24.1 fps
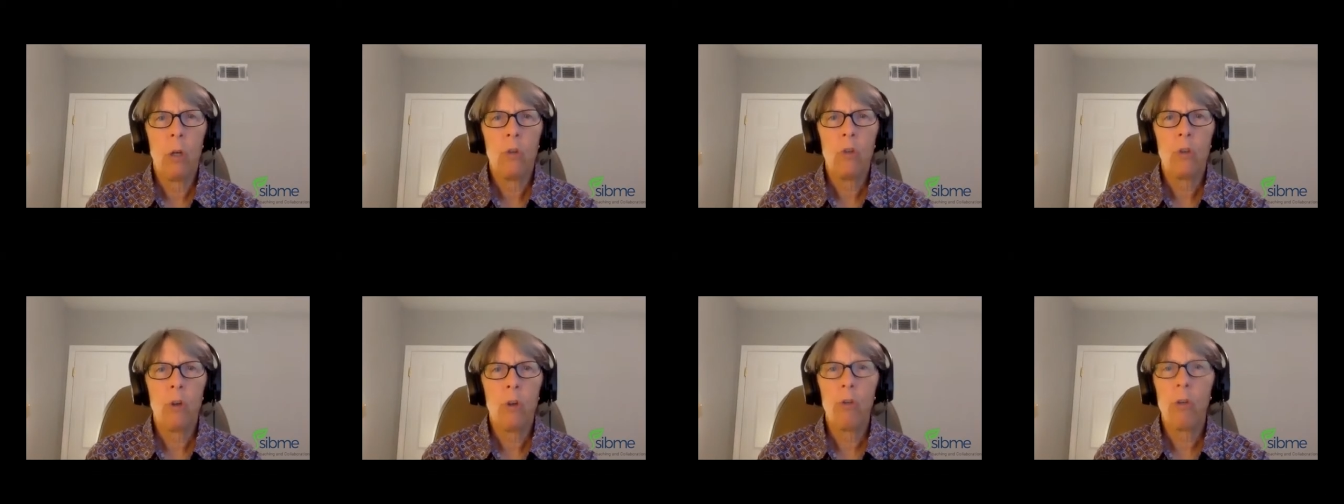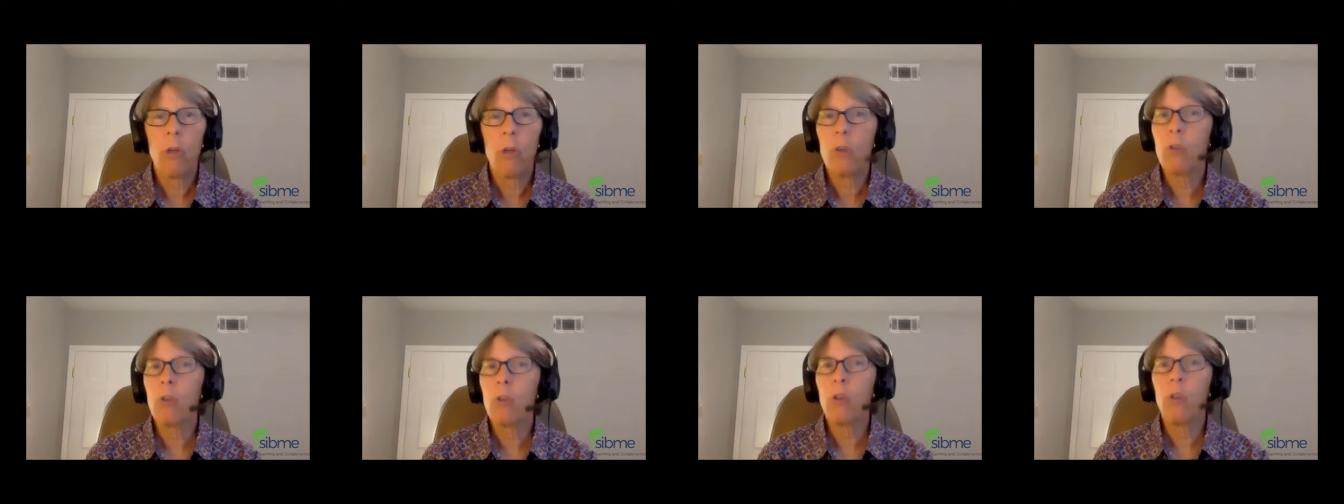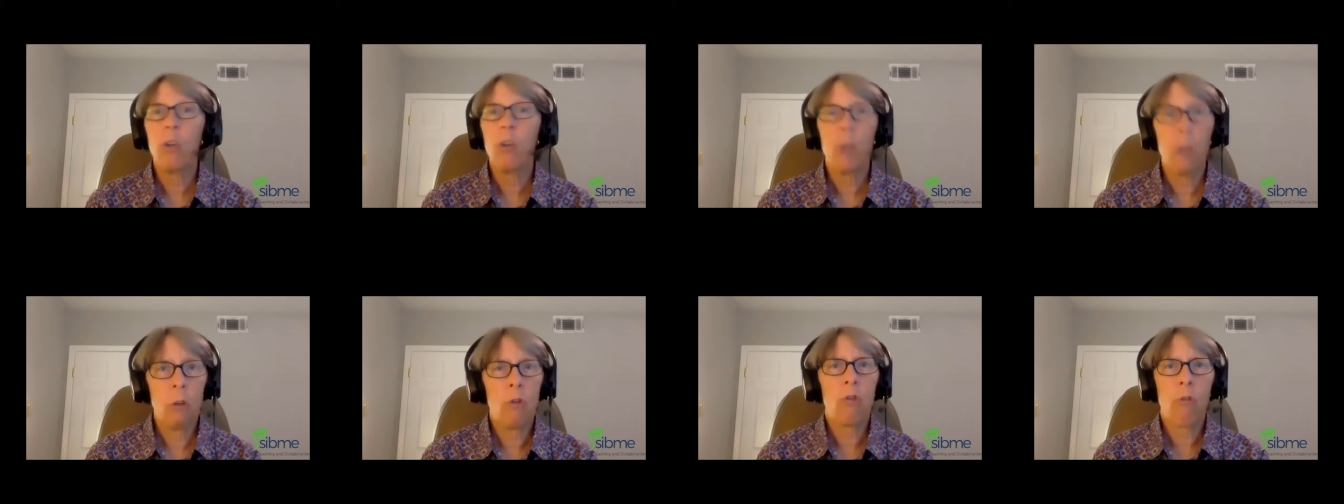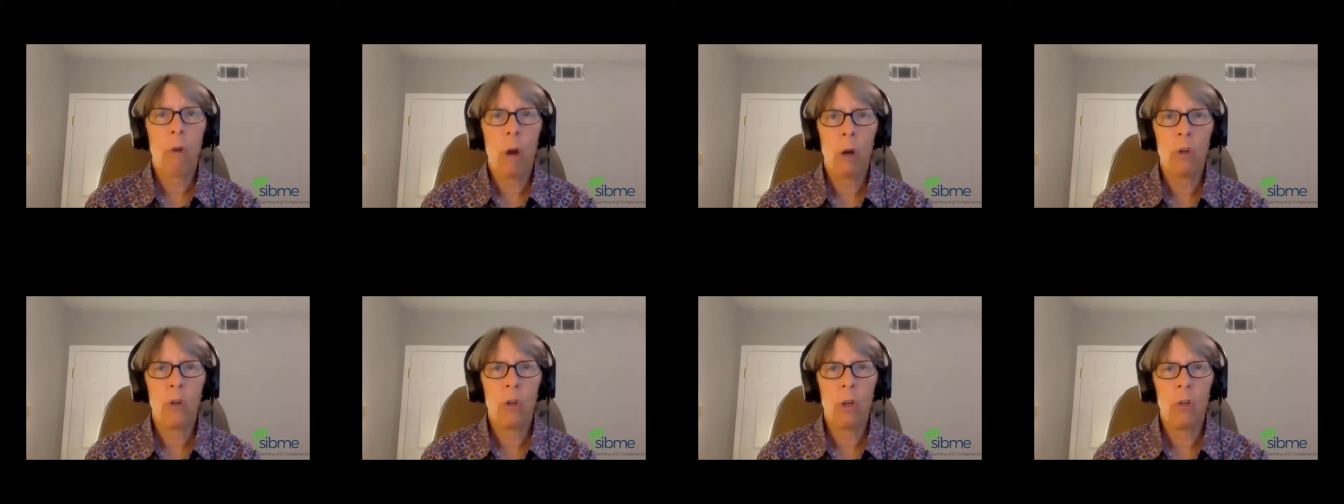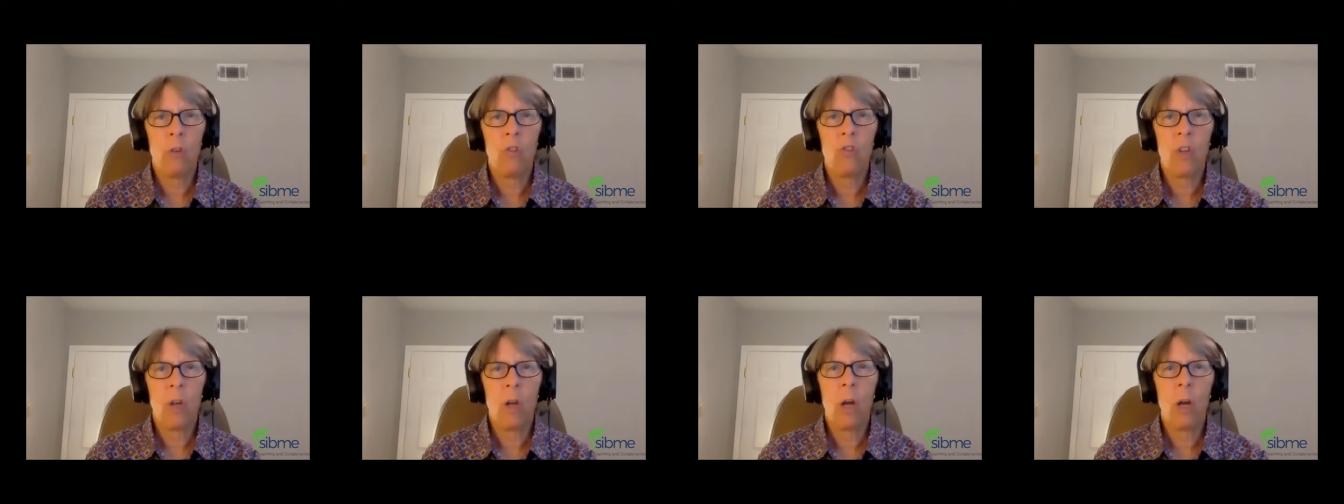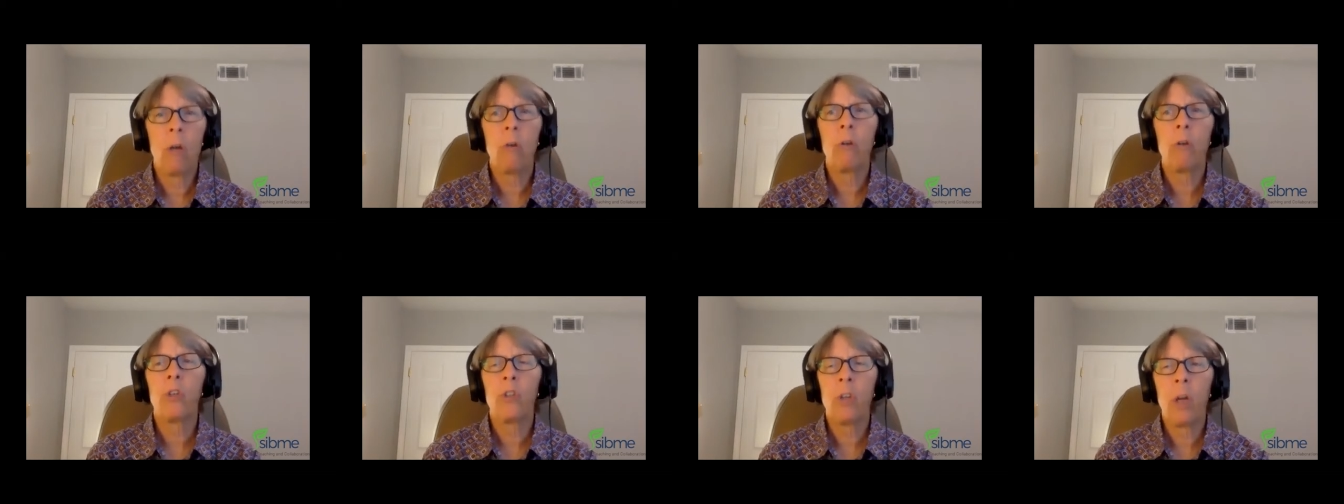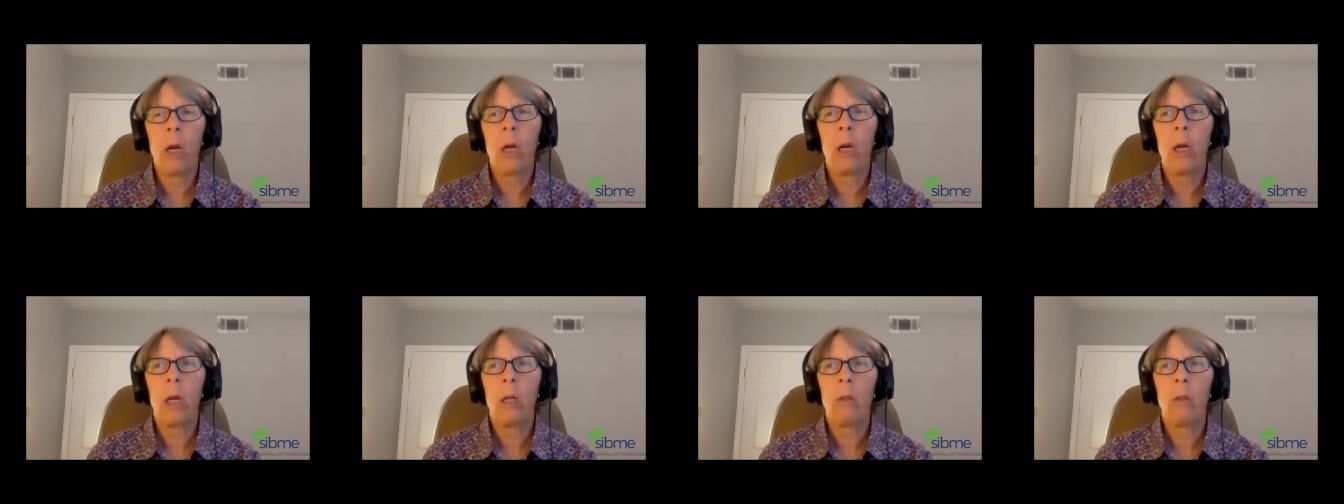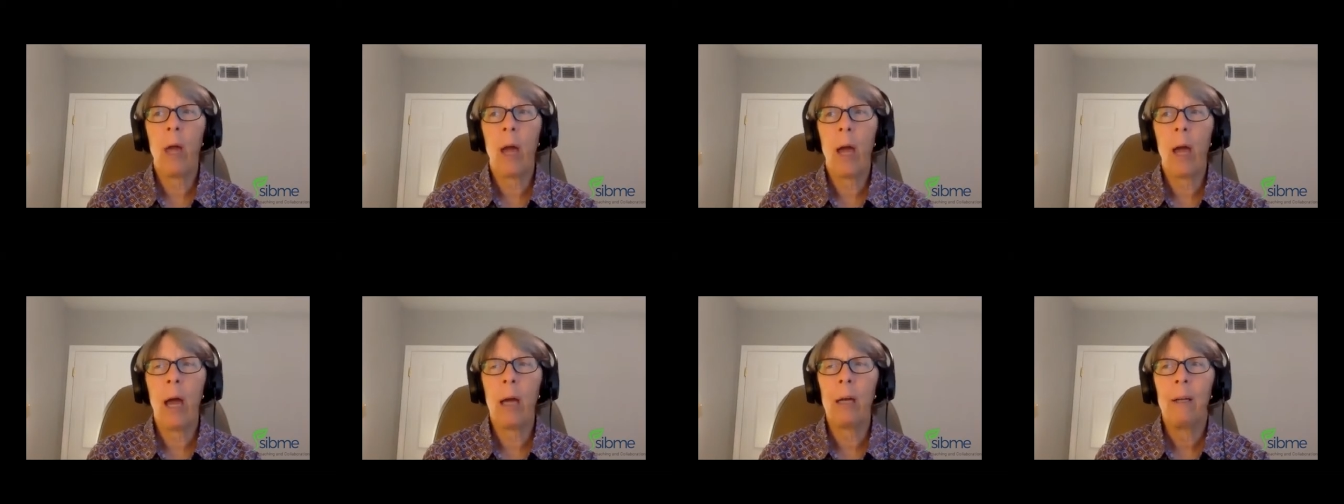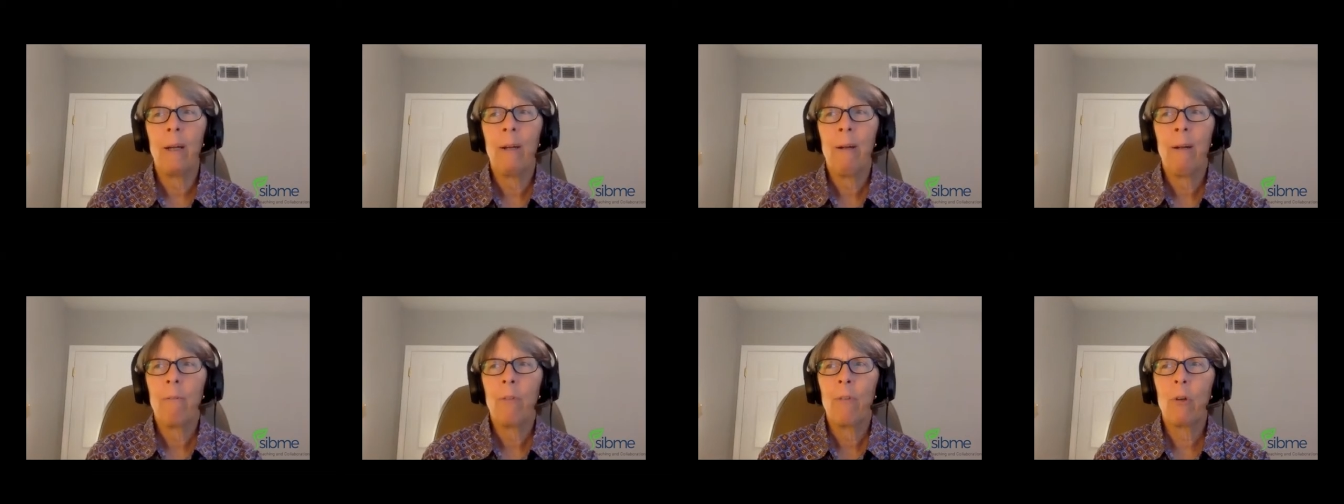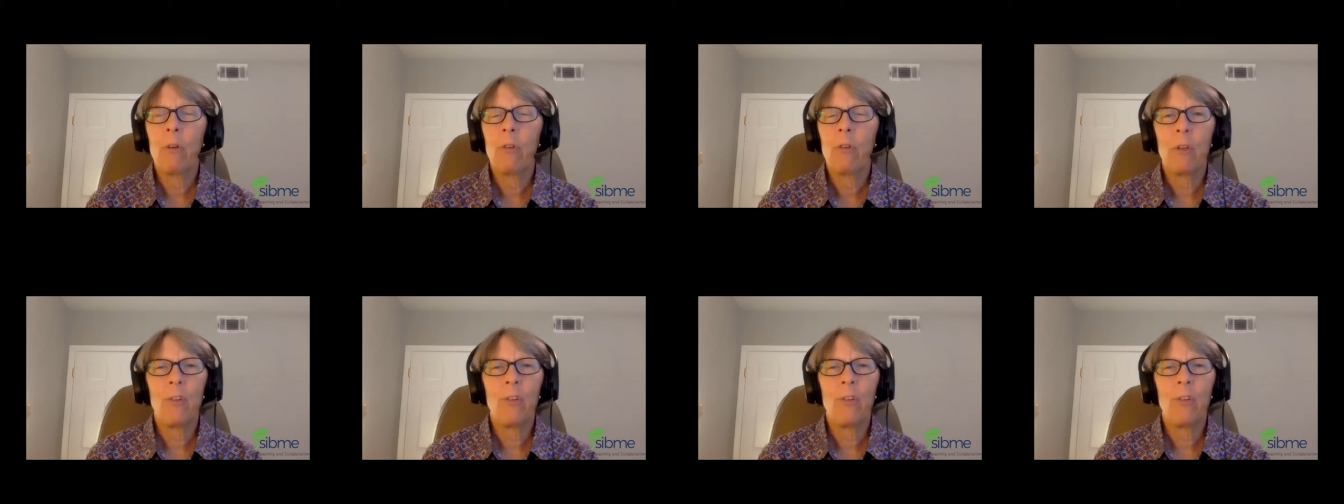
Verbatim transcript: Mm-hmm. So just good instructions, understanding that there's a